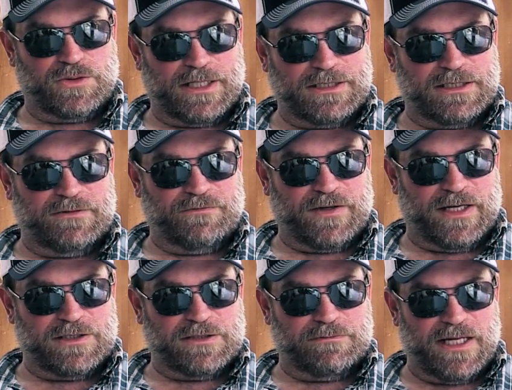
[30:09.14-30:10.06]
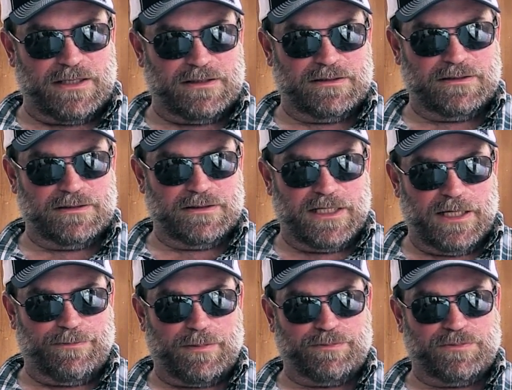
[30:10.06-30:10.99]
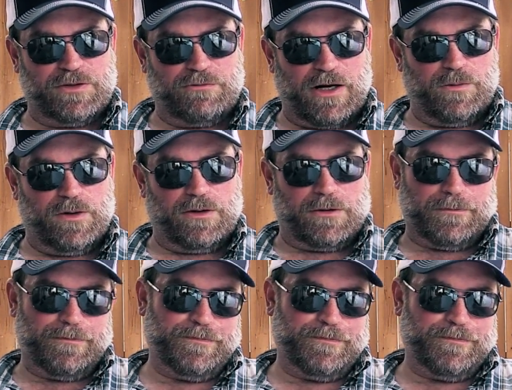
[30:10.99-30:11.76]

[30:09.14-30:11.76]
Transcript: Thanks in advance, mate, and keep up the great work.